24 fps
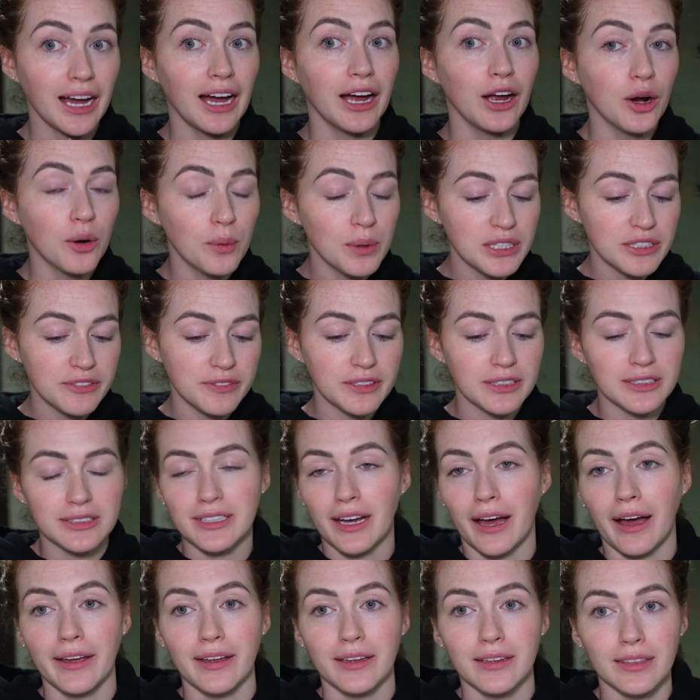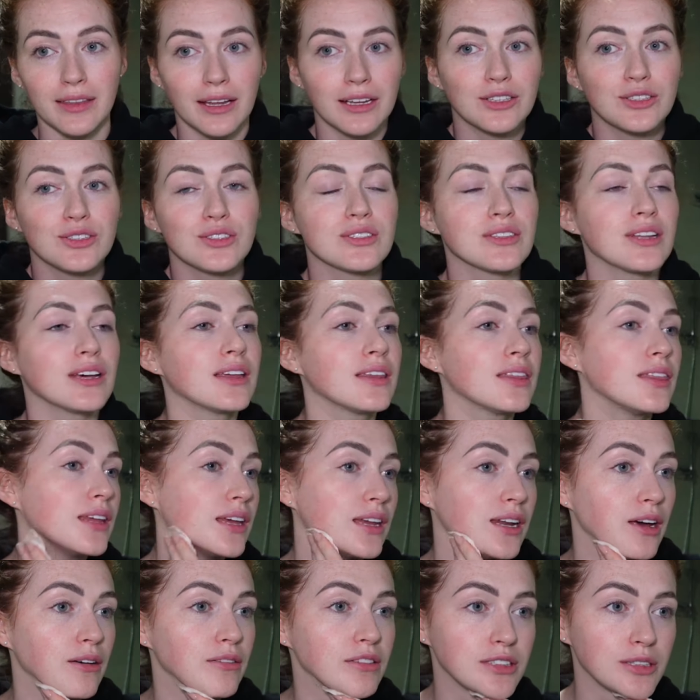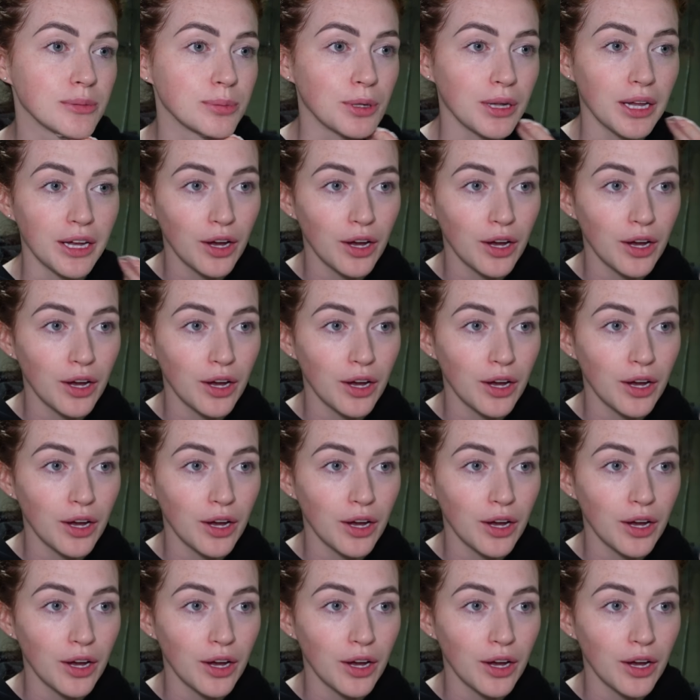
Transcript: I always feel tired, that's just like the inevitable.